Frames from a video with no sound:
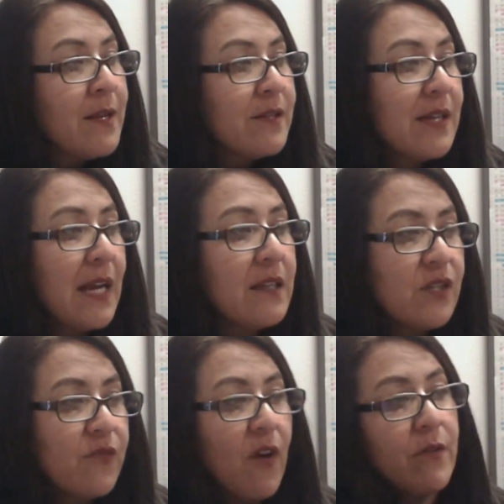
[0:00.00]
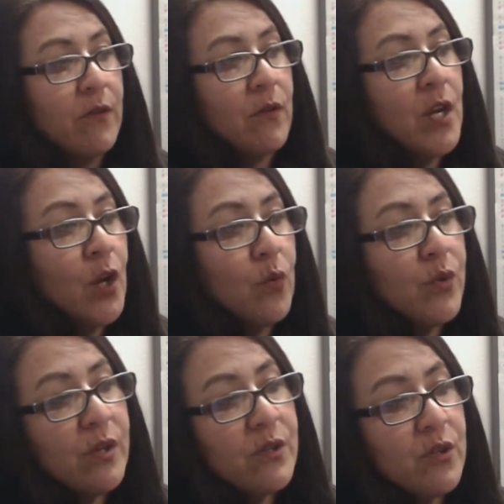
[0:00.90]
Stanley's father
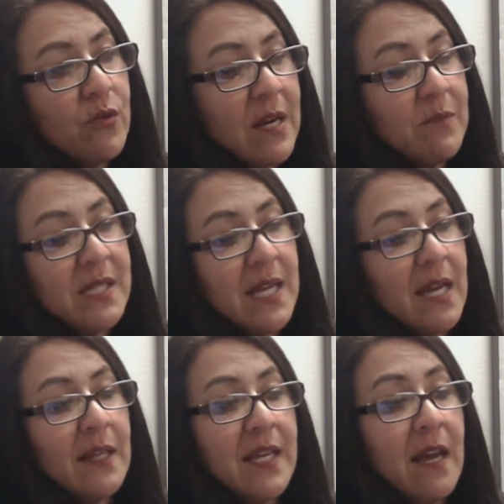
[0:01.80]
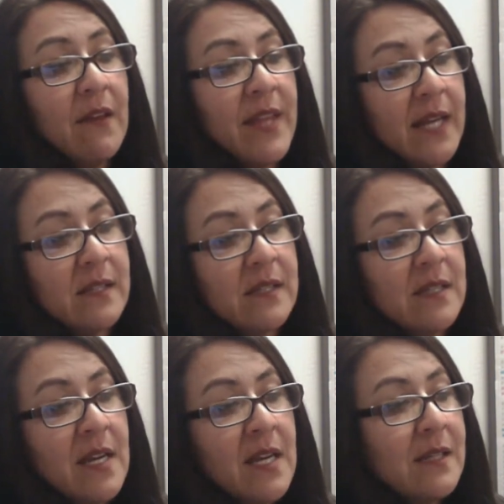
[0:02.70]
was also named Stanley
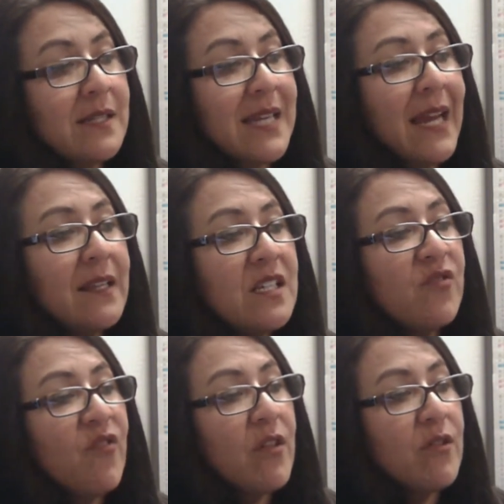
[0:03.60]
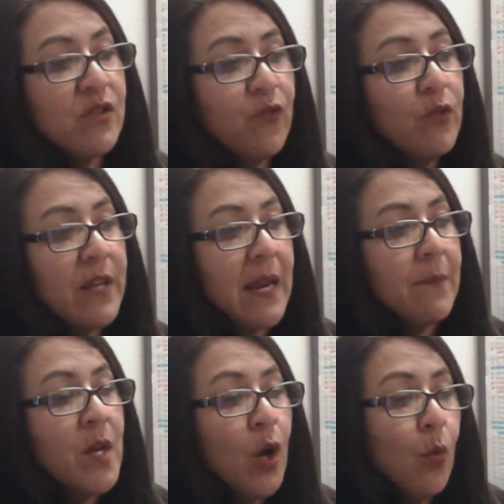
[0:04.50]
Yelnats. Stanley's father's full
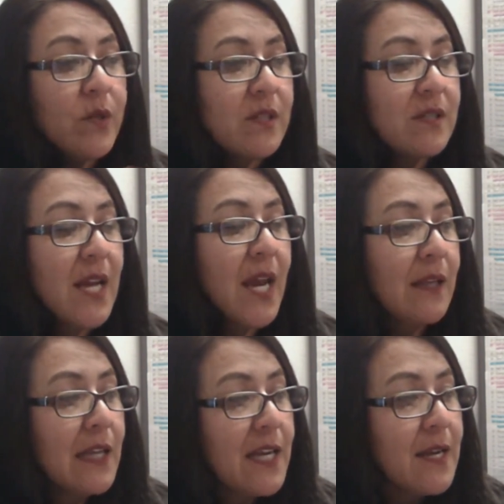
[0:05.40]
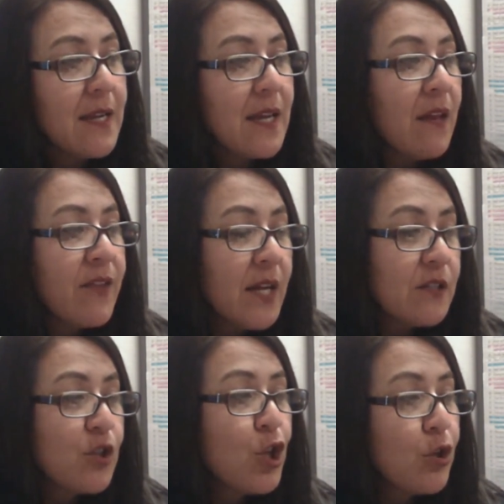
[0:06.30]
name was Stanley
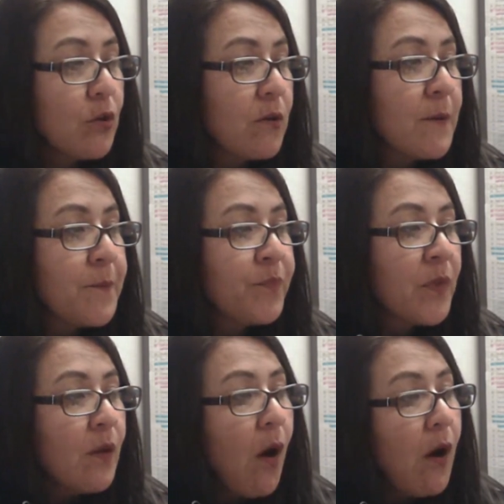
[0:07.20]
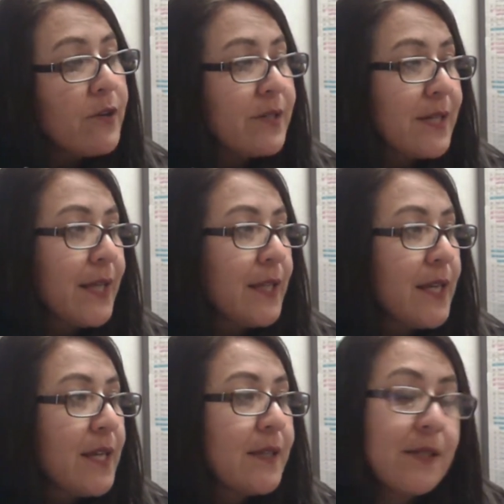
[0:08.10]
Yelnats III. Our
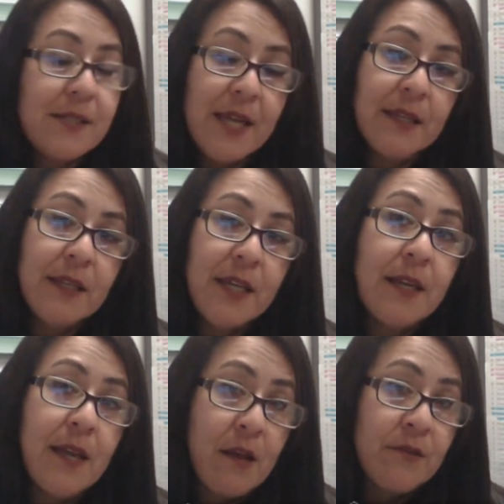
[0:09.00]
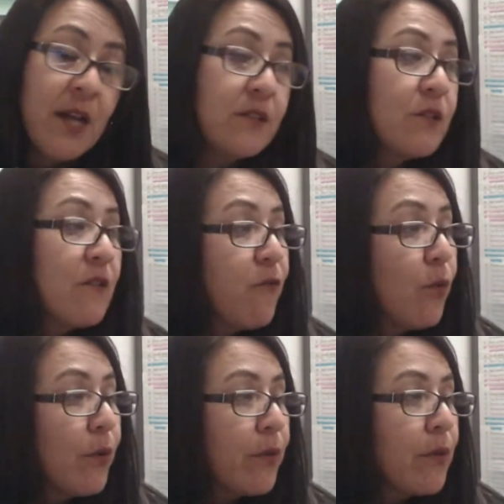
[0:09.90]
Stanley is Stanley Yelnats
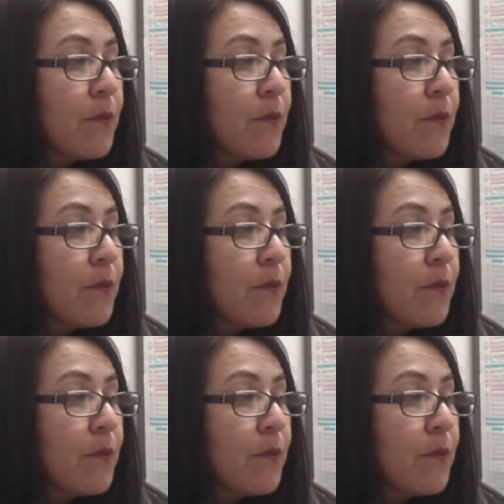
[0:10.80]
IV.